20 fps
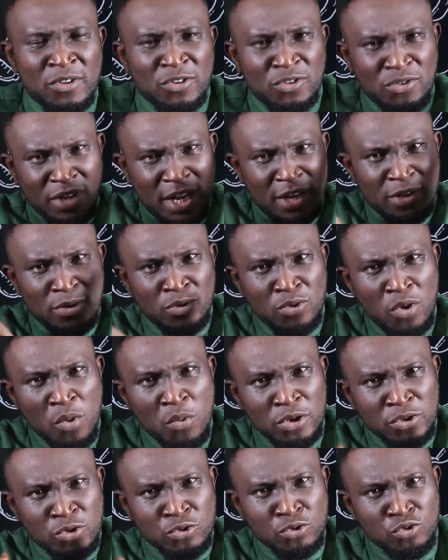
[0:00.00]
so that you know
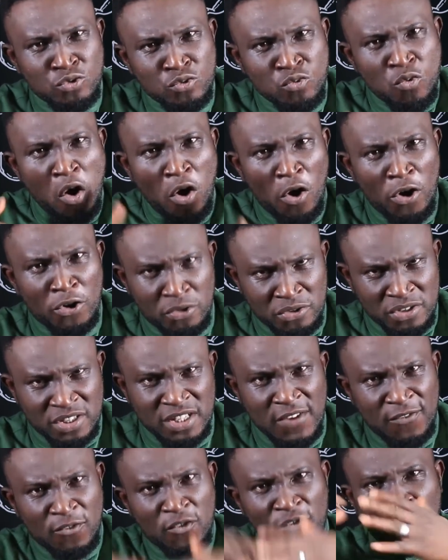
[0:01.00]
what to do, work on yourself,